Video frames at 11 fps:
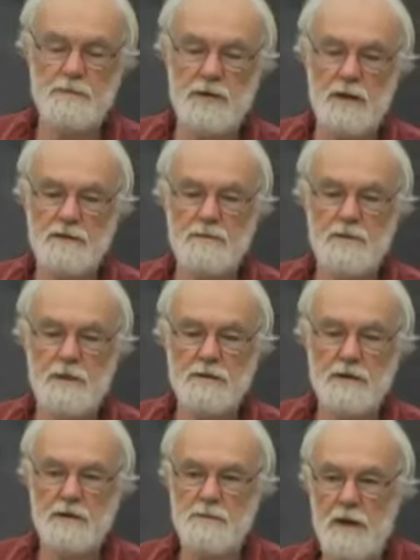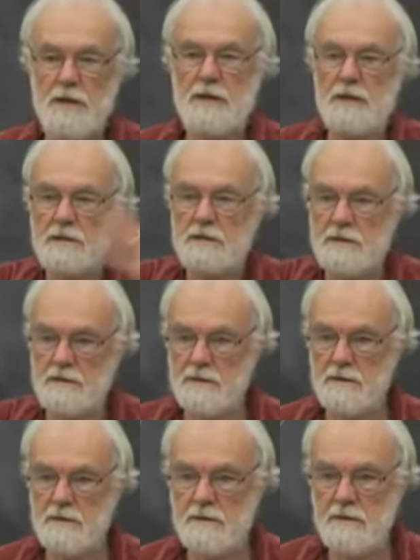the production process, but it is
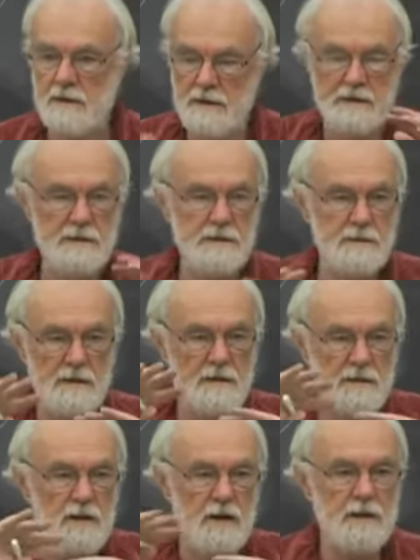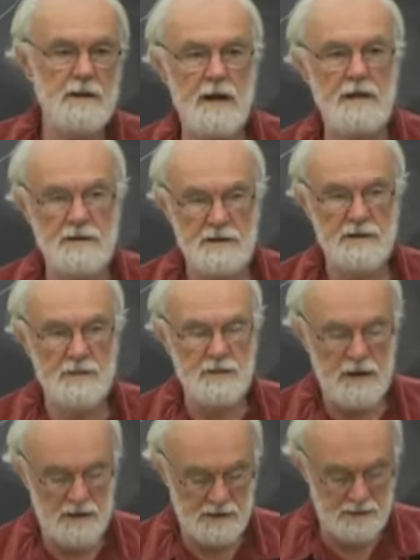it is, it is not engaged in the
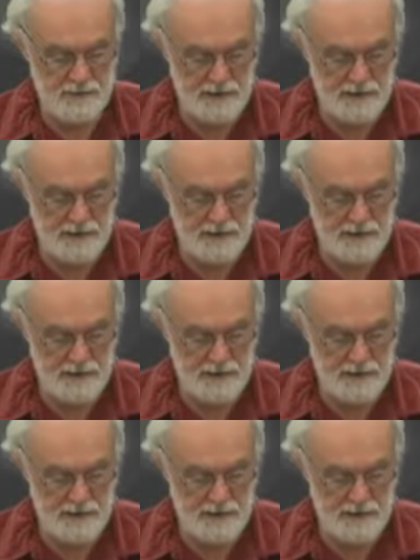production